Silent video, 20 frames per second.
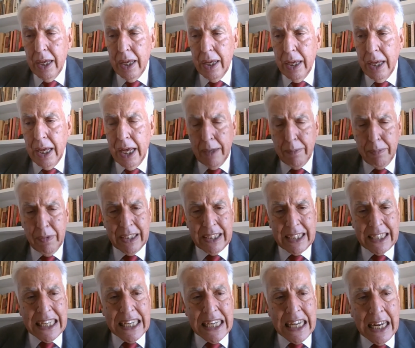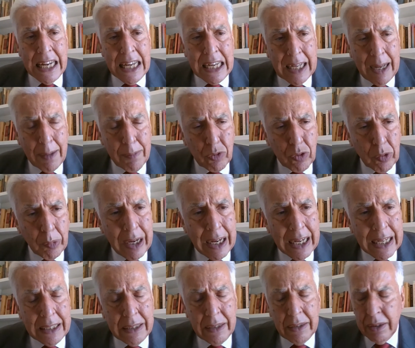Edmund Keeley come to
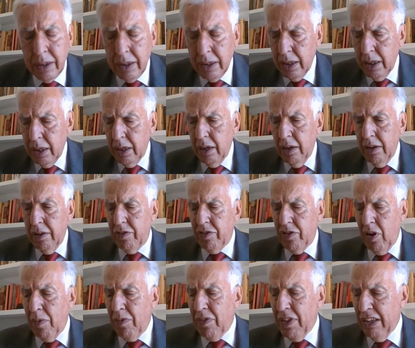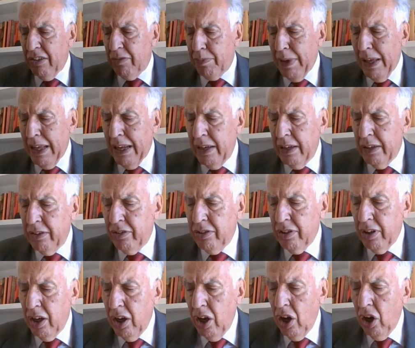mind from these periods,
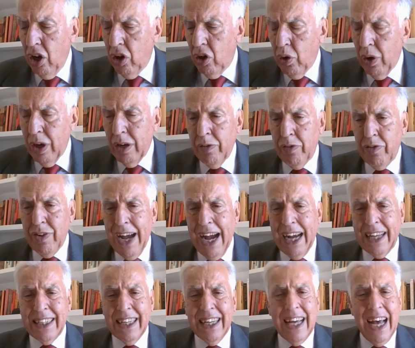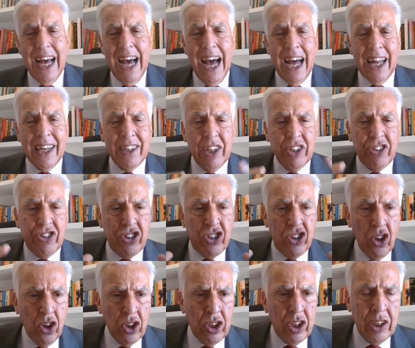who in fact
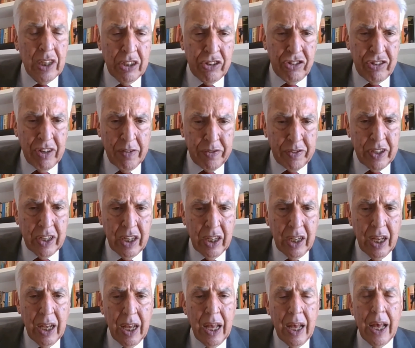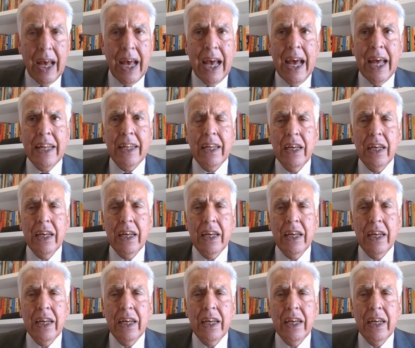understood the shift and